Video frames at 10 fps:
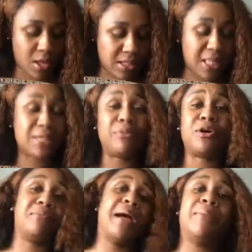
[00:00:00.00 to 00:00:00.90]
because that's a
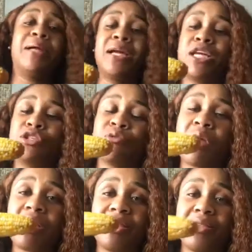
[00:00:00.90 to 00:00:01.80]
part of my Black
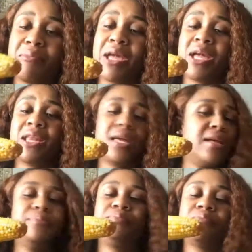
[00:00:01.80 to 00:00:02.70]
history. The man that